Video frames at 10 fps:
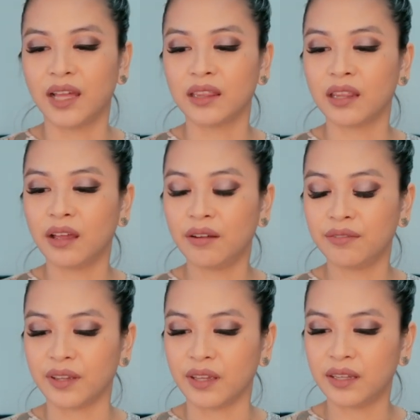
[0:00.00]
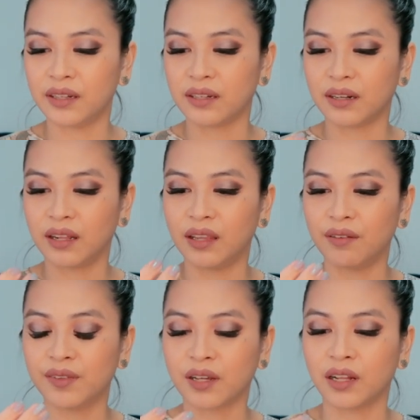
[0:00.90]
Love it. I
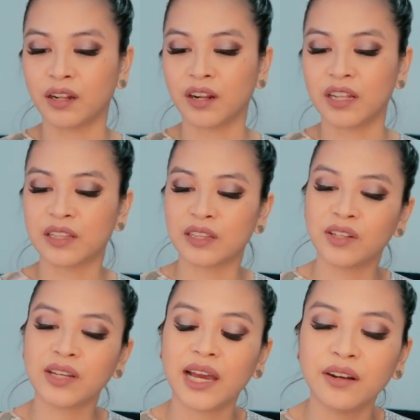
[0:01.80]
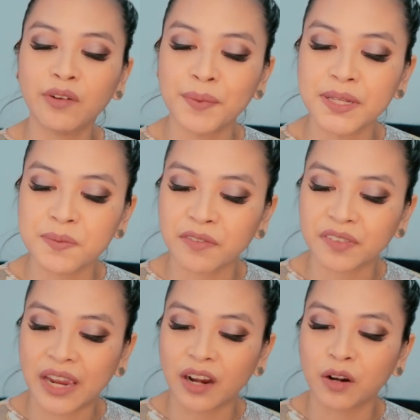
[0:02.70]
love the color. It kind of reminds me
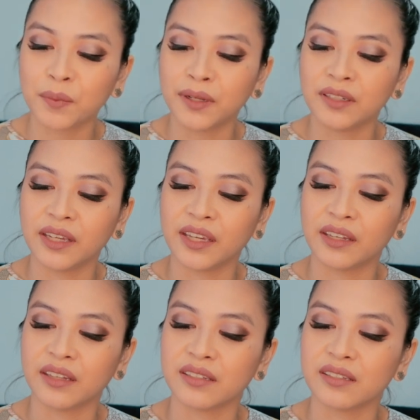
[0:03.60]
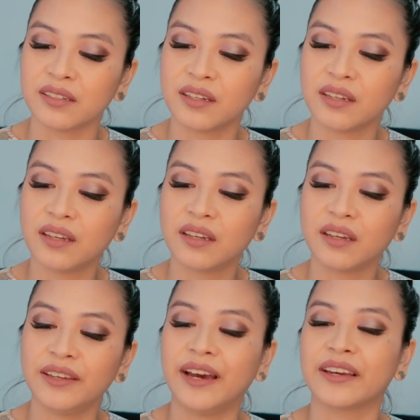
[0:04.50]
of caramel and,
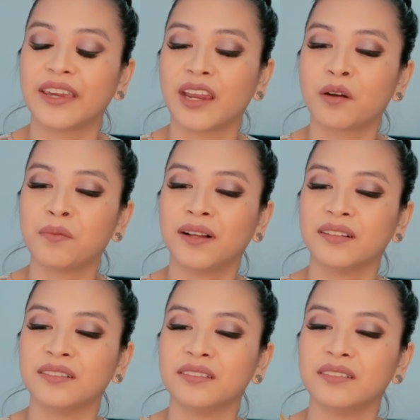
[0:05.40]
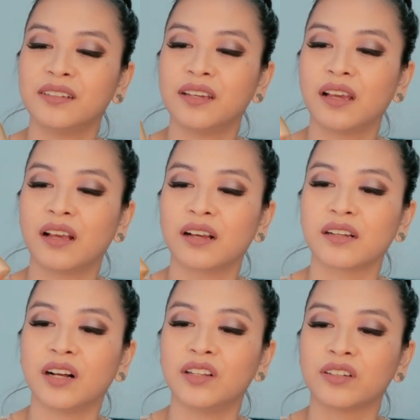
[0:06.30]
yeah, caramel
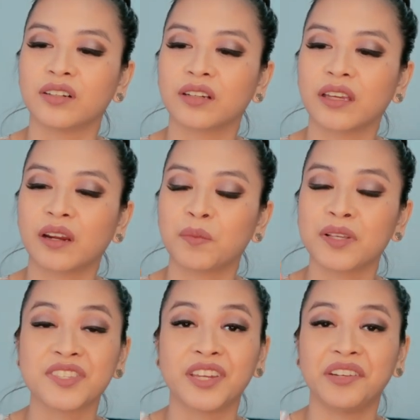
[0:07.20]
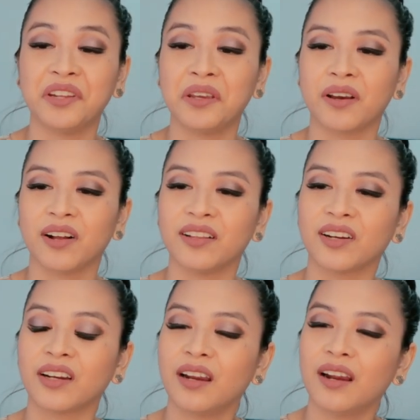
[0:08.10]
color, caramel sundae color.